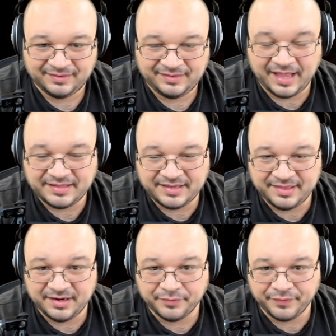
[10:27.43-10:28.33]
The idea
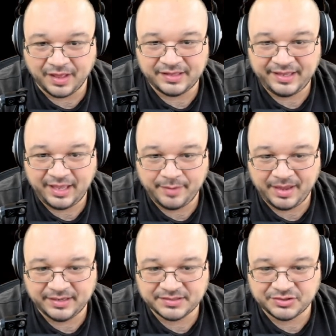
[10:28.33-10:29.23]
that Navali came
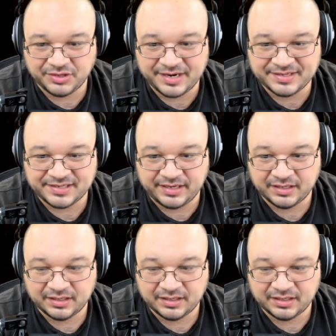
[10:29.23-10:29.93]
back is crazy.